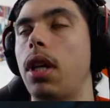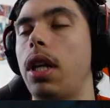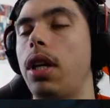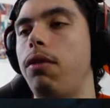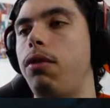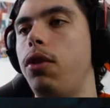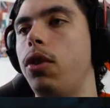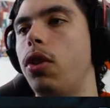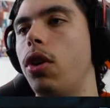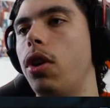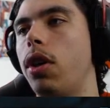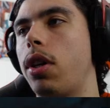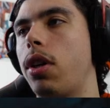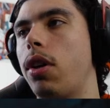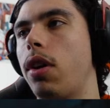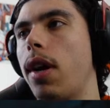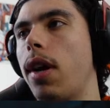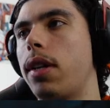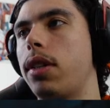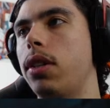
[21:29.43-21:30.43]
And if you got it
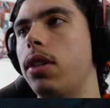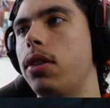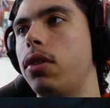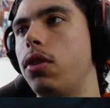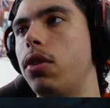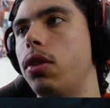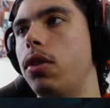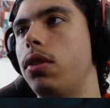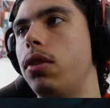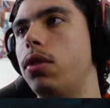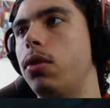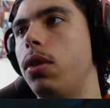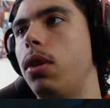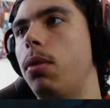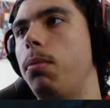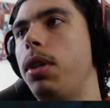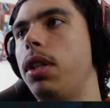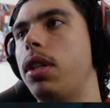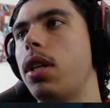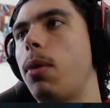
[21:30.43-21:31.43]
correct, it's good. So
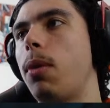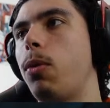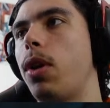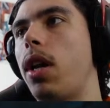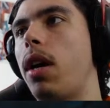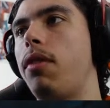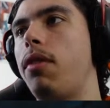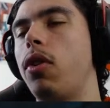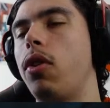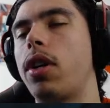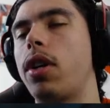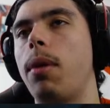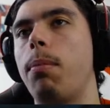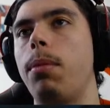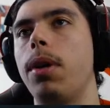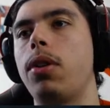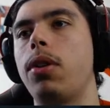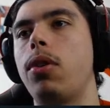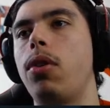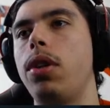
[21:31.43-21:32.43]
in the meantime, we'll have a look
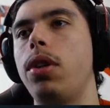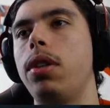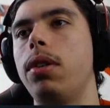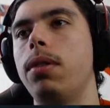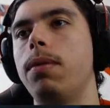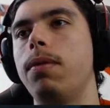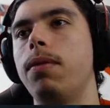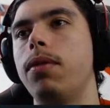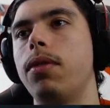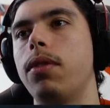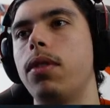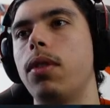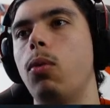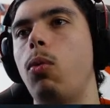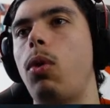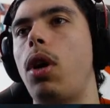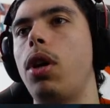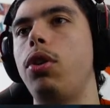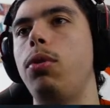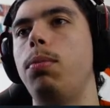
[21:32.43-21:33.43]
at Bitcoin
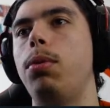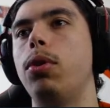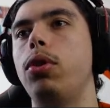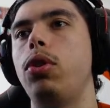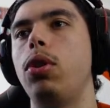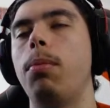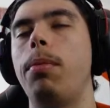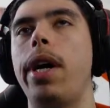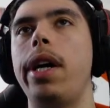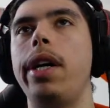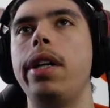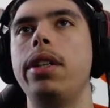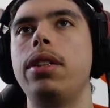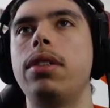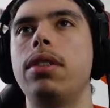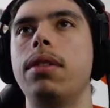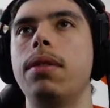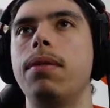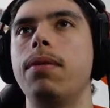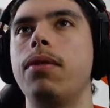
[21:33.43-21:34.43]
while you put your
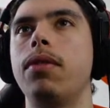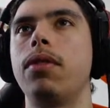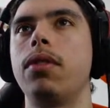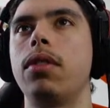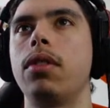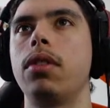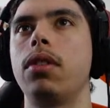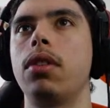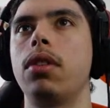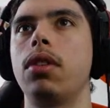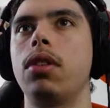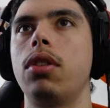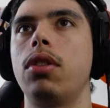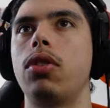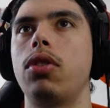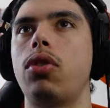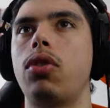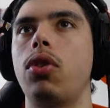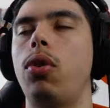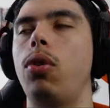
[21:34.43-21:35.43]
bias.
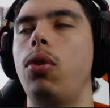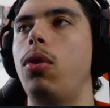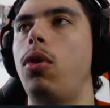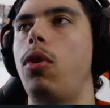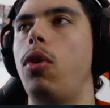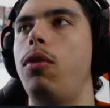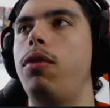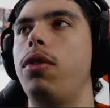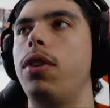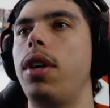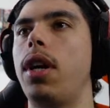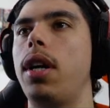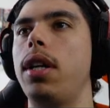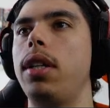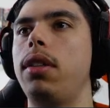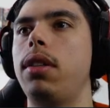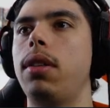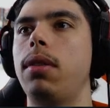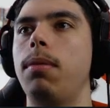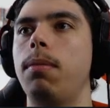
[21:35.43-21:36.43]
So
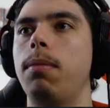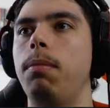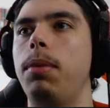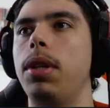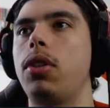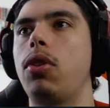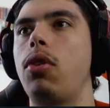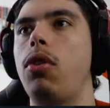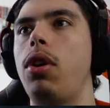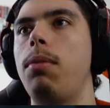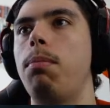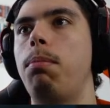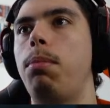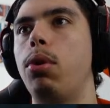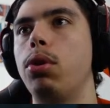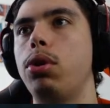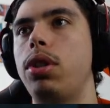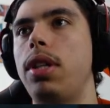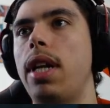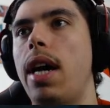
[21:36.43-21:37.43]
overnight, Bitcoin
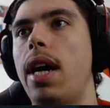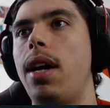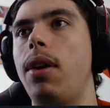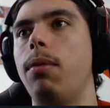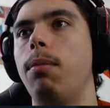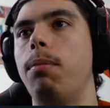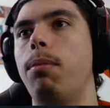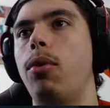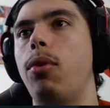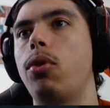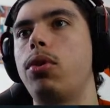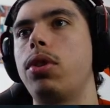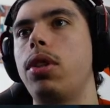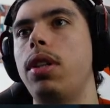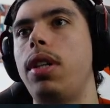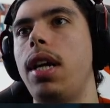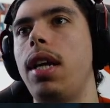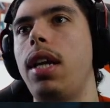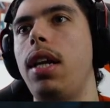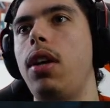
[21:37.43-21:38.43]
pushed down, broke
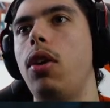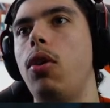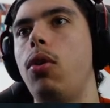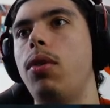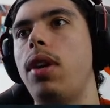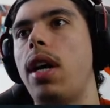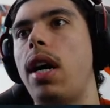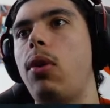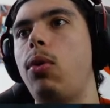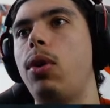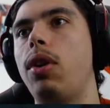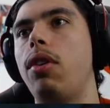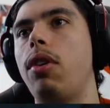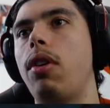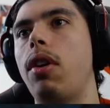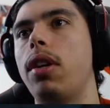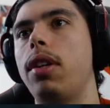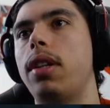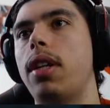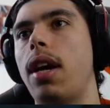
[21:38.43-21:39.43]
the daily low. Now
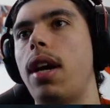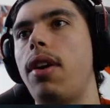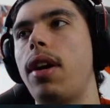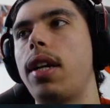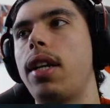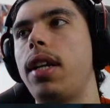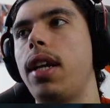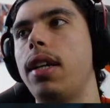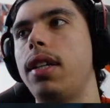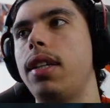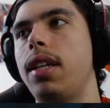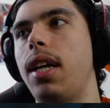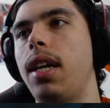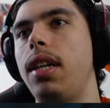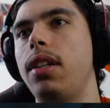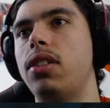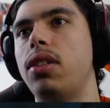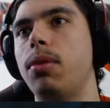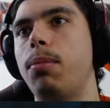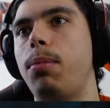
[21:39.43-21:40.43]
we're directly at
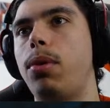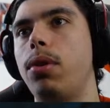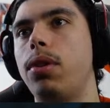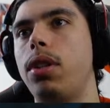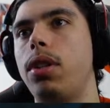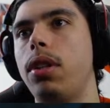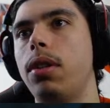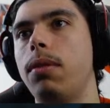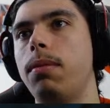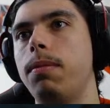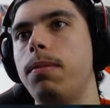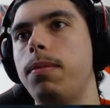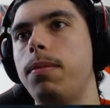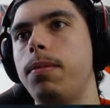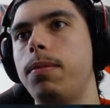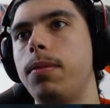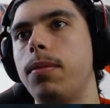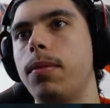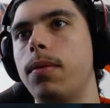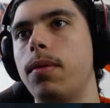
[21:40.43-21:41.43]
daily support here,
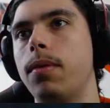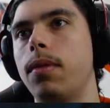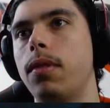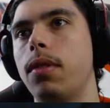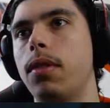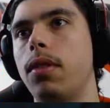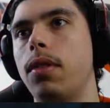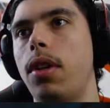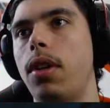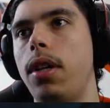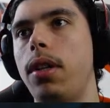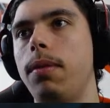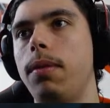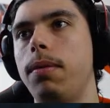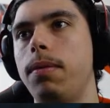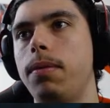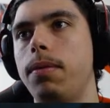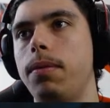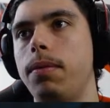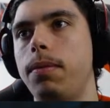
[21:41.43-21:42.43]
right?
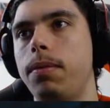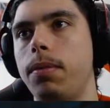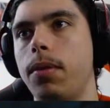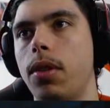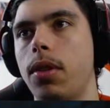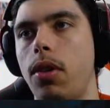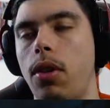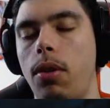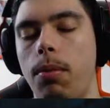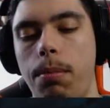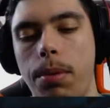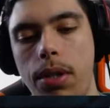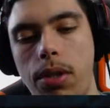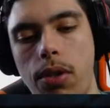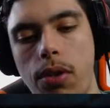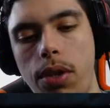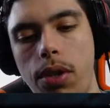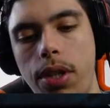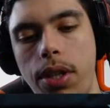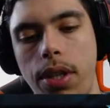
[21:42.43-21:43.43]
On
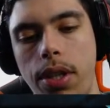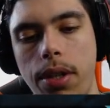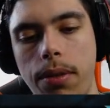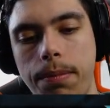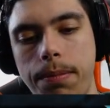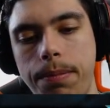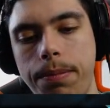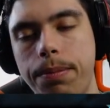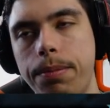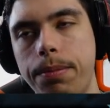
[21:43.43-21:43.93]
Bitcoin here.